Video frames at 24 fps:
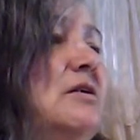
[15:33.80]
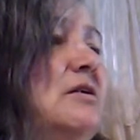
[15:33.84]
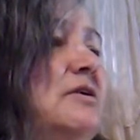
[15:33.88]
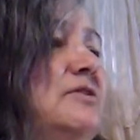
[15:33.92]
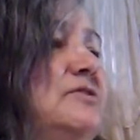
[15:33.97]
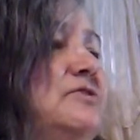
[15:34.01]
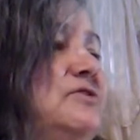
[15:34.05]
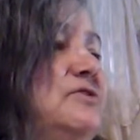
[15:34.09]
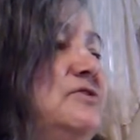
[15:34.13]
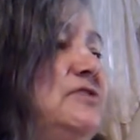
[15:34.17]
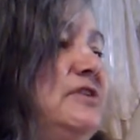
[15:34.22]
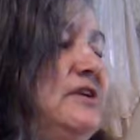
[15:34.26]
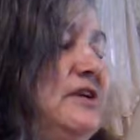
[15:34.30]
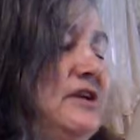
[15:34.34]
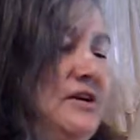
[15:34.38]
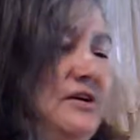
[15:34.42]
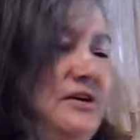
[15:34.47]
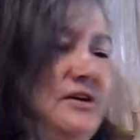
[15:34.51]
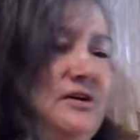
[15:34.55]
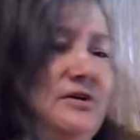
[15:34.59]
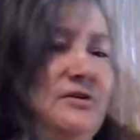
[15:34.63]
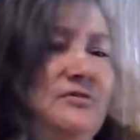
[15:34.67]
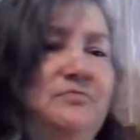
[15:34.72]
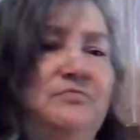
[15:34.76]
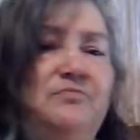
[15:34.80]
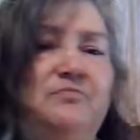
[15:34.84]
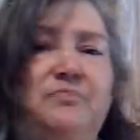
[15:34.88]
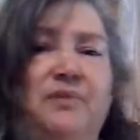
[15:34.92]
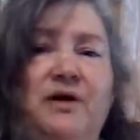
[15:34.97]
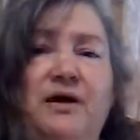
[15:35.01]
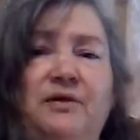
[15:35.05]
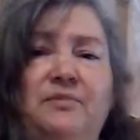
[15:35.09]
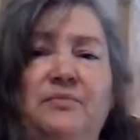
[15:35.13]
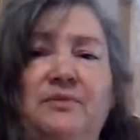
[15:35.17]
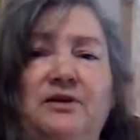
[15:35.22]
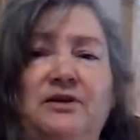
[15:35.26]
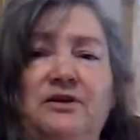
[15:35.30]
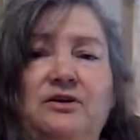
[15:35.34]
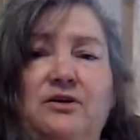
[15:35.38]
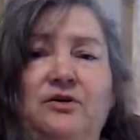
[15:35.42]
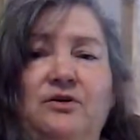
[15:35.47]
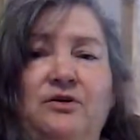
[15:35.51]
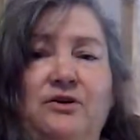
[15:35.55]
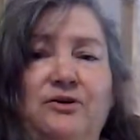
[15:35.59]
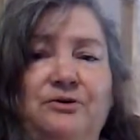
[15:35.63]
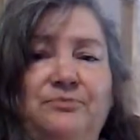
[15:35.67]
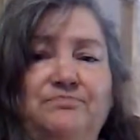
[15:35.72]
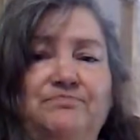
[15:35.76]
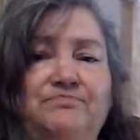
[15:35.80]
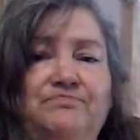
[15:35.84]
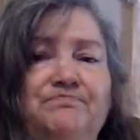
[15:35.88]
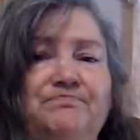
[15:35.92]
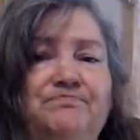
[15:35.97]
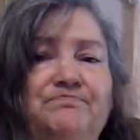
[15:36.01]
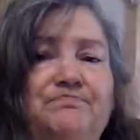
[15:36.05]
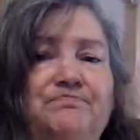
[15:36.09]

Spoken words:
let's see, buy me yarn,